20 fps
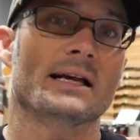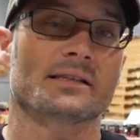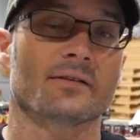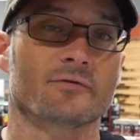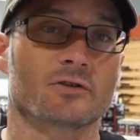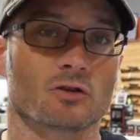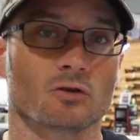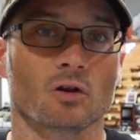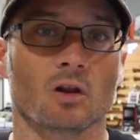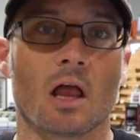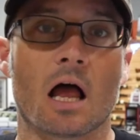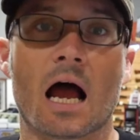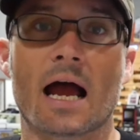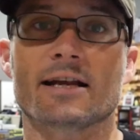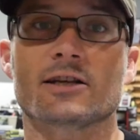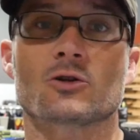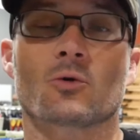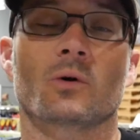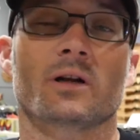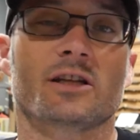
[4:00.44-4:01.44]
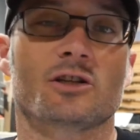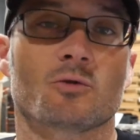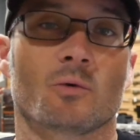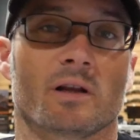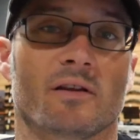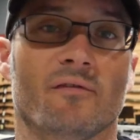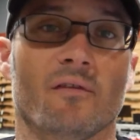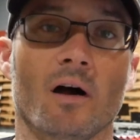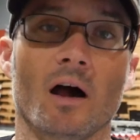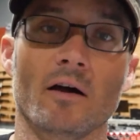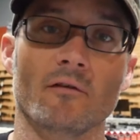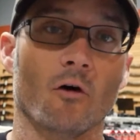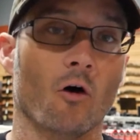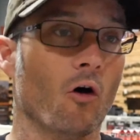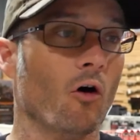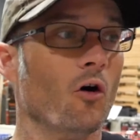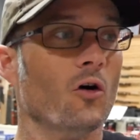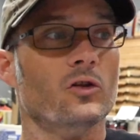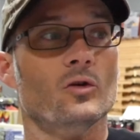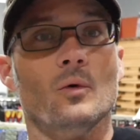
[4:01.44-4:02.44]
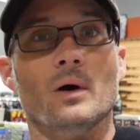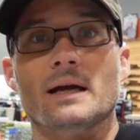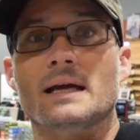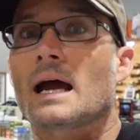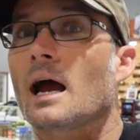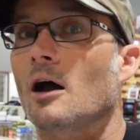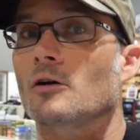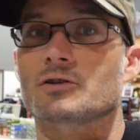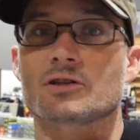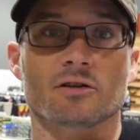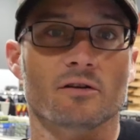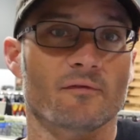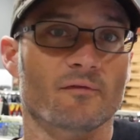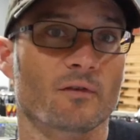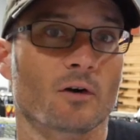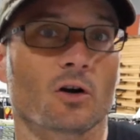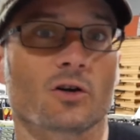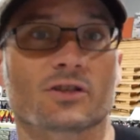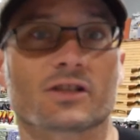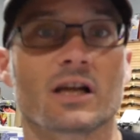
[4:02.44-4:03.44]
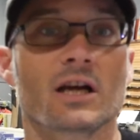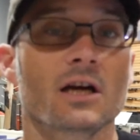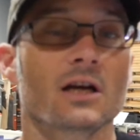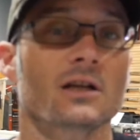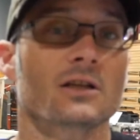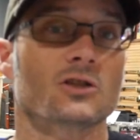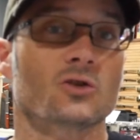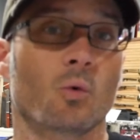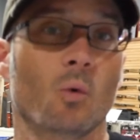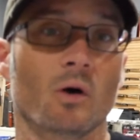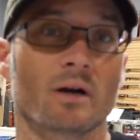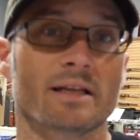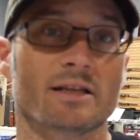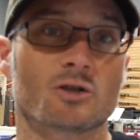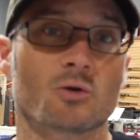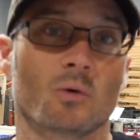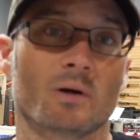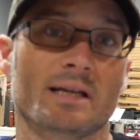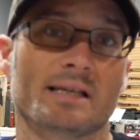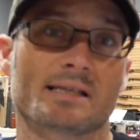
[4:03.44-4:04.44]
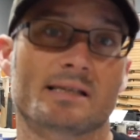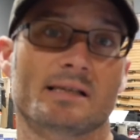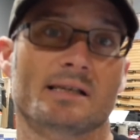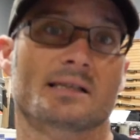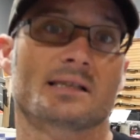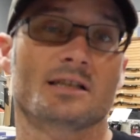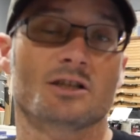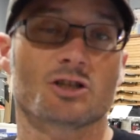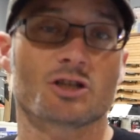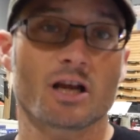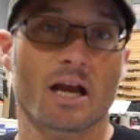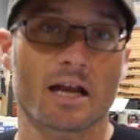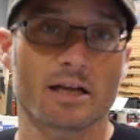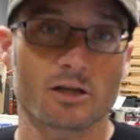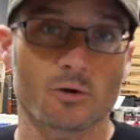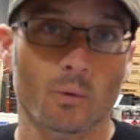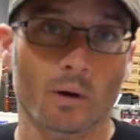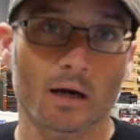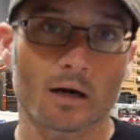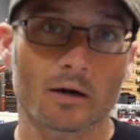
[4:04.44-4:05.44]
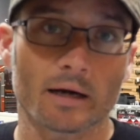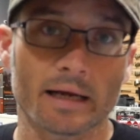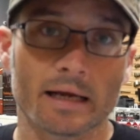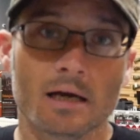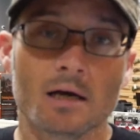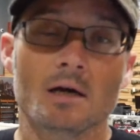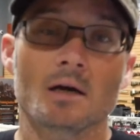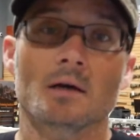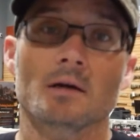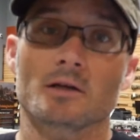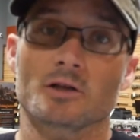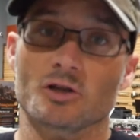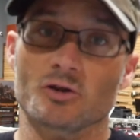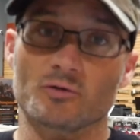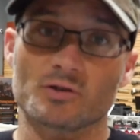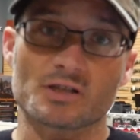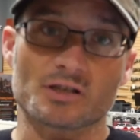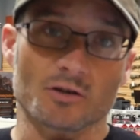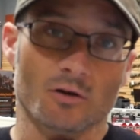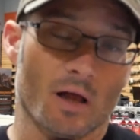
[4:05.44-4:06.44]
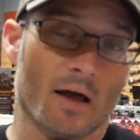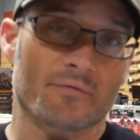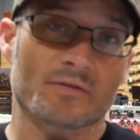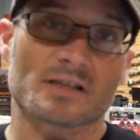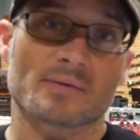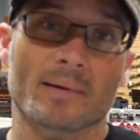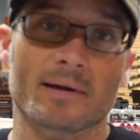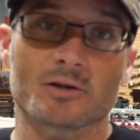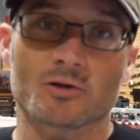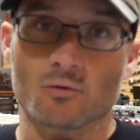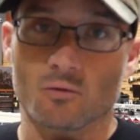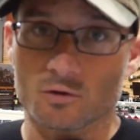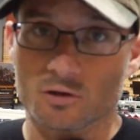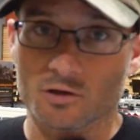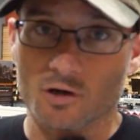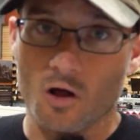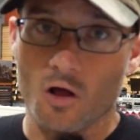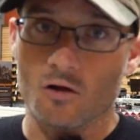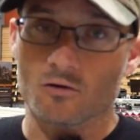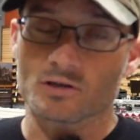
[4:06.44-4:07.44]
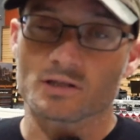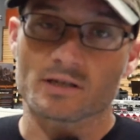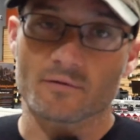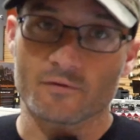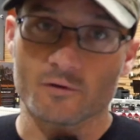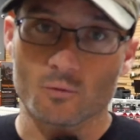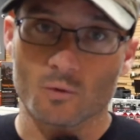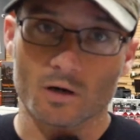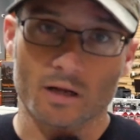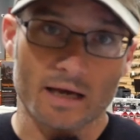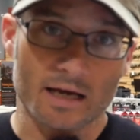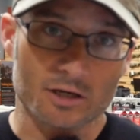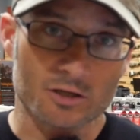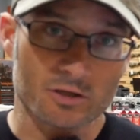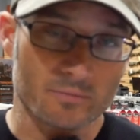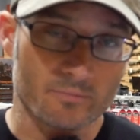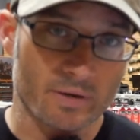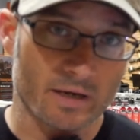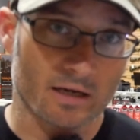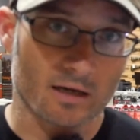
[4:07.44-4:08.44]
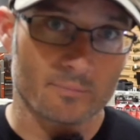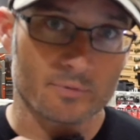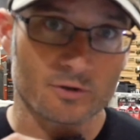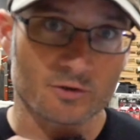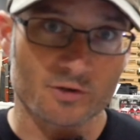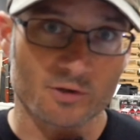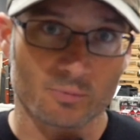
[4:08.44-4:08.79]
as of July 2025, all the way out to the 1st, 2026 in January, you still have to spend $200 if you want to actually pick up your